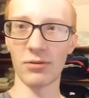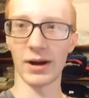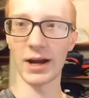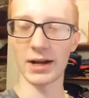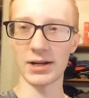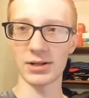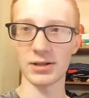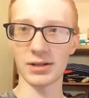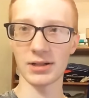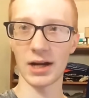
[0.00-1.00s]
go away, and it's
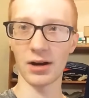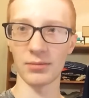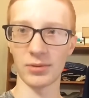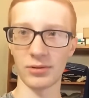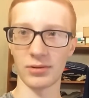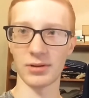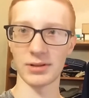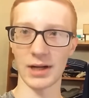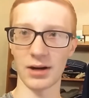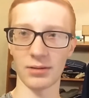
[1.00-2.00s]
just a terrible,
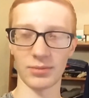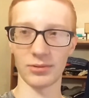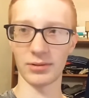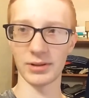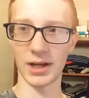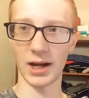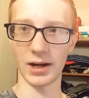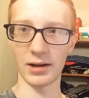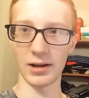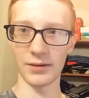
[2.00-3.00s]
terrible
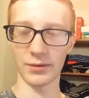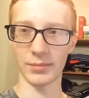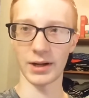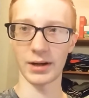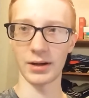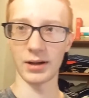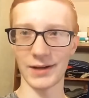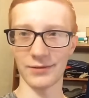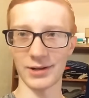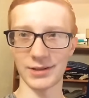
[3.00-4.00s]
day for me.
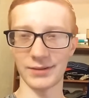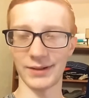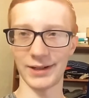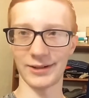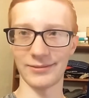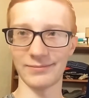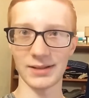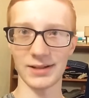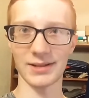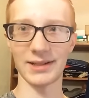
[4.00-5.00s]
Thank you for watching the video.
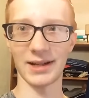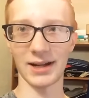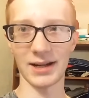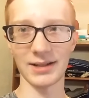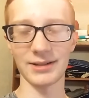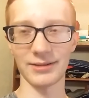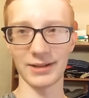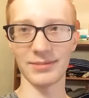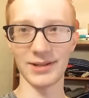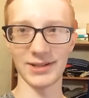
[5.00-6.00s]
Seriously, yeah, I
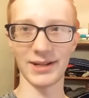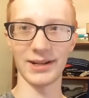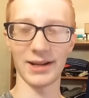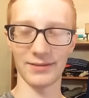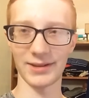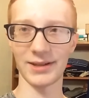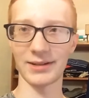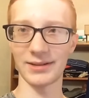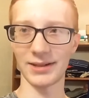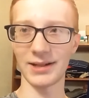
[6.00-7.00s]
really appreciate it,
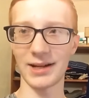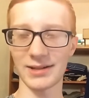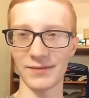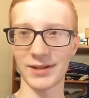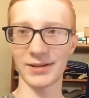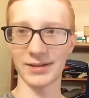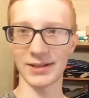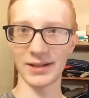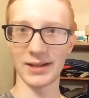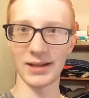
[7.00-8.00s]
everything that you guys have done.
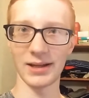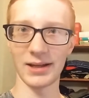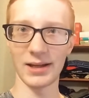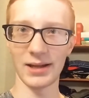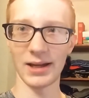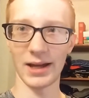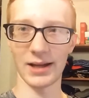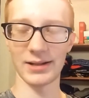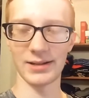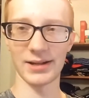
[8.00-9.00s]

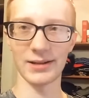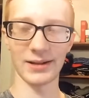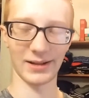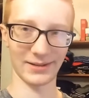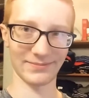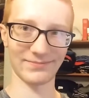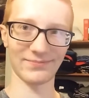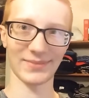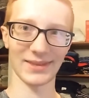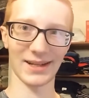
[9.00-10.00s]
And um,
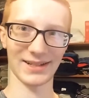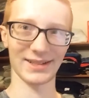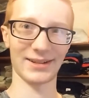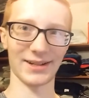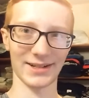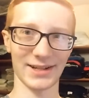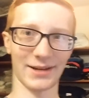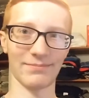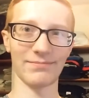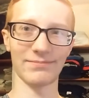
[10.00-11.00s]
I'll see y'all next
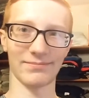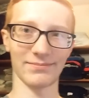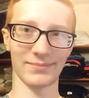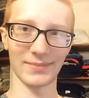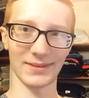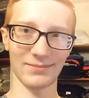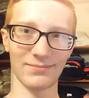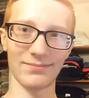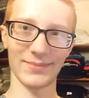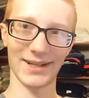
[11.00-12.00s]
time.
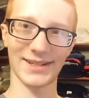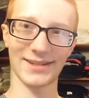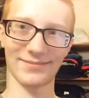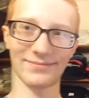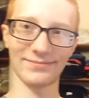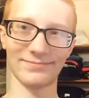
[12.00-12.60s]
Peace.